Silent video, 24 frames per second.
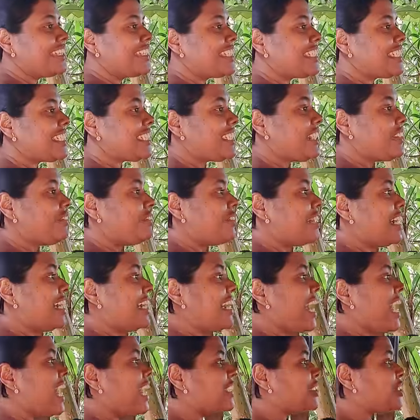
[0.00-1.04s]
this, the
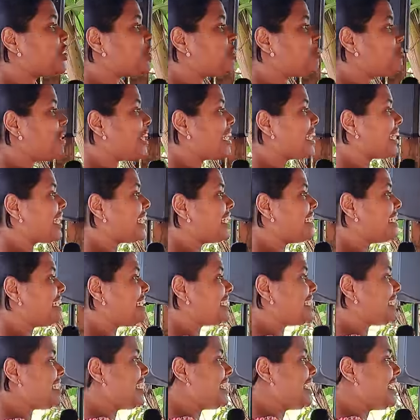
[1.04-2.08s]
word has to be
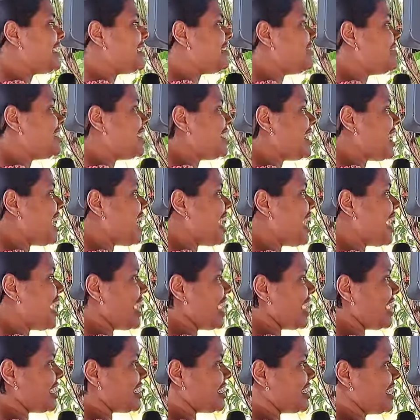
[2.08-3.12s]
conceived in a
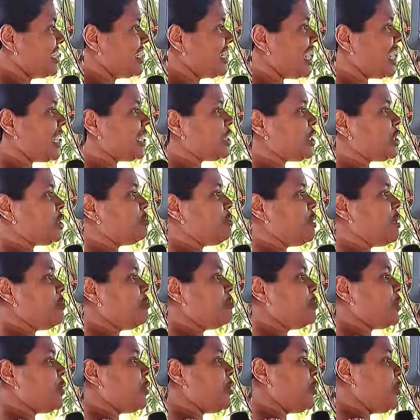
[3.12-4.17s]
heart, it has to be
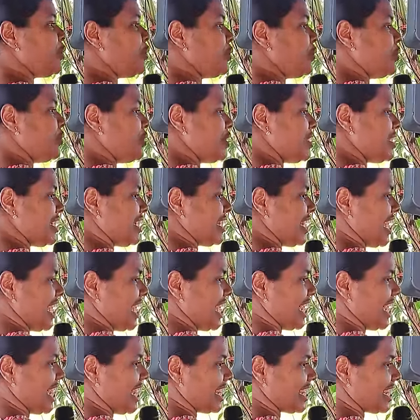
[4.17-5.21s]
produced in a
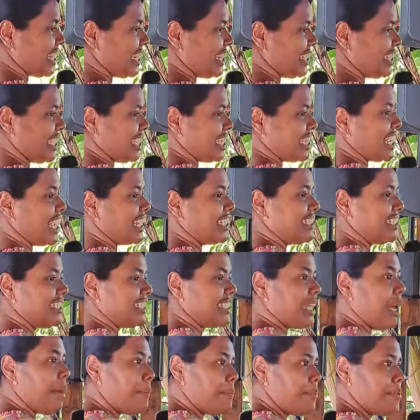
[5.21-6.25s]
heart the
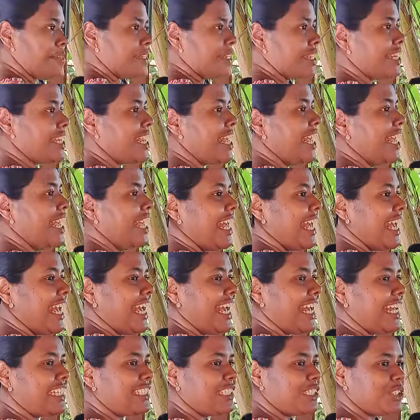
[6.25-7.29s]
consumption
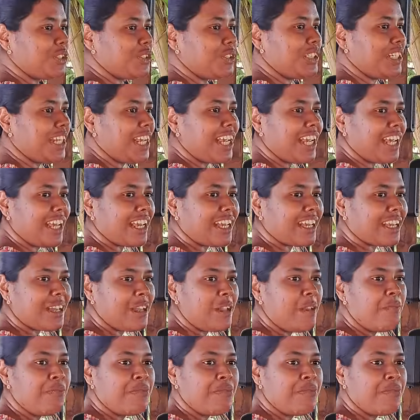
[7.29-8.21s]
has to take.